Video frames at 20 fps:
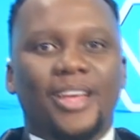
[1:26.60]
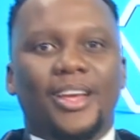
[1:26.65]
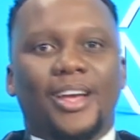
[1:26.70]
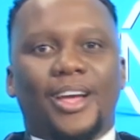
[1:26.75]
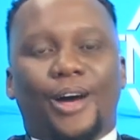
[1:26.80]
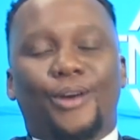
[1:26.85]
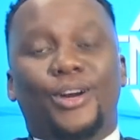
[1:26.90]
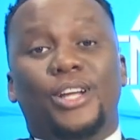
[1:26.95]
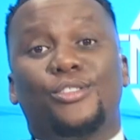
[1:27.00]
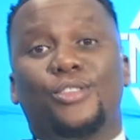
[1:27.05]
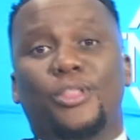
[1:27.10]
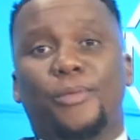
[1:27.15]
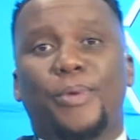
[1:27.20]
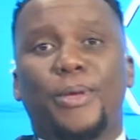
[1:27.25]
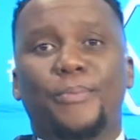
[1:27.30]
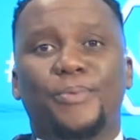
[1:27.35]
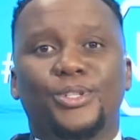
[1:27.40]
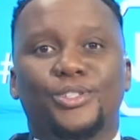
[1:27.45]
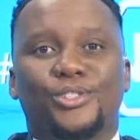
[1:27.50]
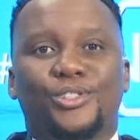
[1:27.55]
All right, so the
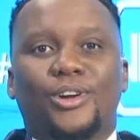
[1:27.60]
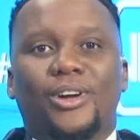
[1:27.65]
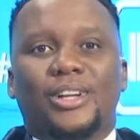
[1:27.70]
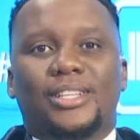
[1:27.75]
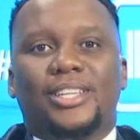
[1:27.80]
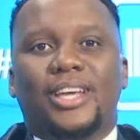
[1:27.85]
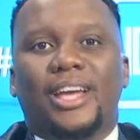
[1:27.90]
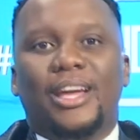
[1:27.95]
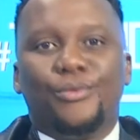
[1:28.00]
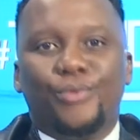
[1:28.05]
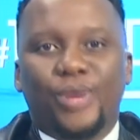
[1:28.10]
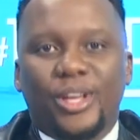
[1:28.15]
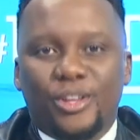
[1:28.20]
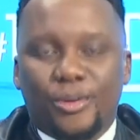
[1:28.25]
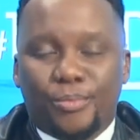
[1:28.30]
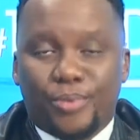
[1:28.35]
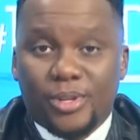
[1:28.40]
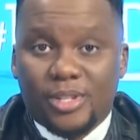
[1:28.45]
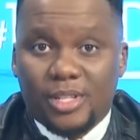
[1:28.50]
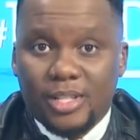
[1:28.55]
people's doctor and
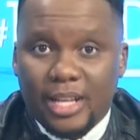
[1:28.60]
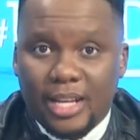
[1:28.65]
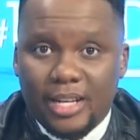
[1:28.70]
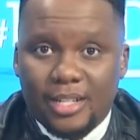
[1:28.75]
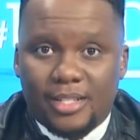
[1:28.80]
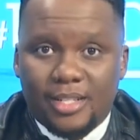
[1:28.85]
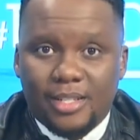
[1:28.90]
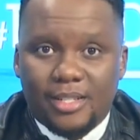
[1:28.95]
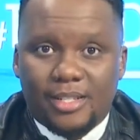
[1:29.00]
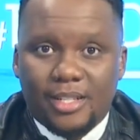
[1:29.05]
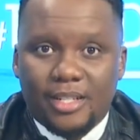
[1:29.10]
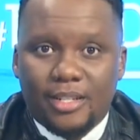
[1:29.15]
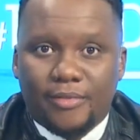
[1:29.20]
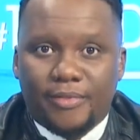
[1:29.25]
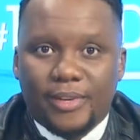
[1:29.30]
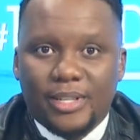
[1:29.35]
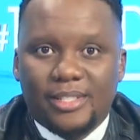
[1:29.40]
radio personality, Cindy van